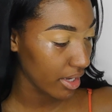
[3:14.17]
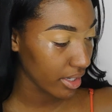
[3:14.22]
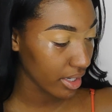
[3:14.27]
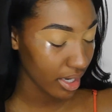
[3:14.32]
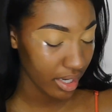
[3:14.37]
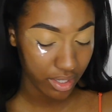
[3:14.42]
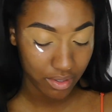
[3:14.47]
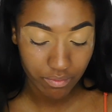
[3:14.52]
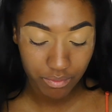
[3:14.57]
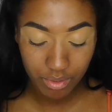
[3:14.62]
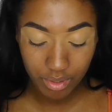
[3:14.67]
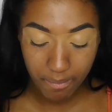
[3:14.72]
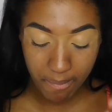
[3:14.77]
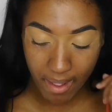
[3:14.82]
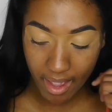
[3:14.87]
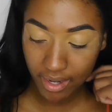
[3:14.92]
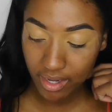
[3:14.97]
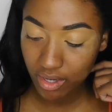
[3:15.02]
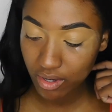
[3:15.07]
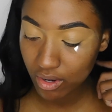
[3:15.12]
kind of want to
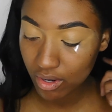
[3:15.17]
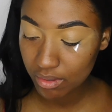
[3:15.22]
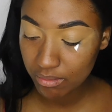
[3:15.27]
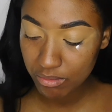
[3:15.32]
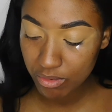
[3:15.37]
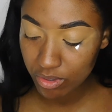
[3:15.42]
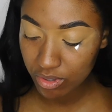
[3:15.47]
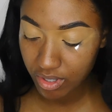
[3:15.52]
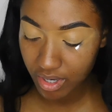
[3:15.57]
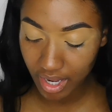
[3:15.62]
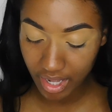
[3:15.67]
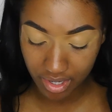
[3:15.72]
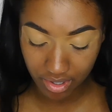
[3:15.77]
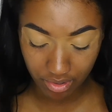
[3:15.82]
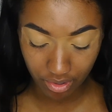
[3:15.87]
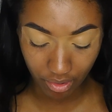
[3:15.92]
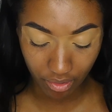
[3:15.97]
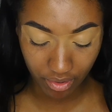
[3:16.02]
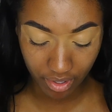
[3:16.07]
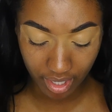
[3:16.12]
pack it on more. I
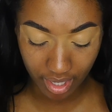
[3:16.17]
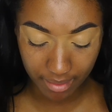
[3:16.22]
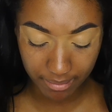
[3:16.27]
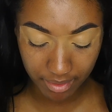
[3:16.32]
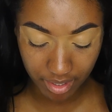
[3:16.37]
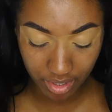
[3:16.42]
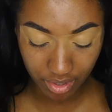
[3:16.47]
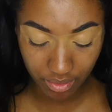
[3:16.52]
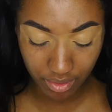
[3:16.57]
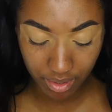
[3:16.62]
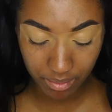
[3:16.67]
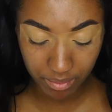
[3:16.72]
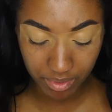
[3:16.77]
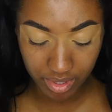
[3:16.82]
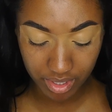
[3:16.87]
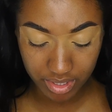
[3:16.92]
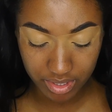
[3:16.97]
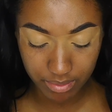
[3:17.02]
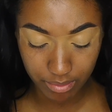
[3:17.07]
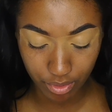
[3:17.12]
don't know. Okay, I'm going to go in
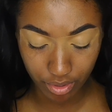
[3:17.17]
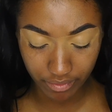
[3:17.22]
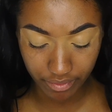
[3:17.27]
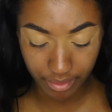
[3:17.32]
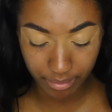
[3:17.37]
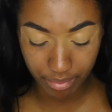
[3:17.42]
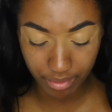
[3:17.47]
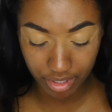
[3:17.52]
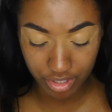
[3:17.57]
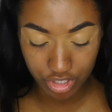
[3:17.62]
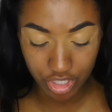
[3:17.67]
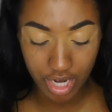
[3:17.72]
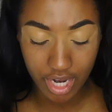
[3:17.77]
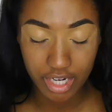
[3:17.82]
with this Morphe brush.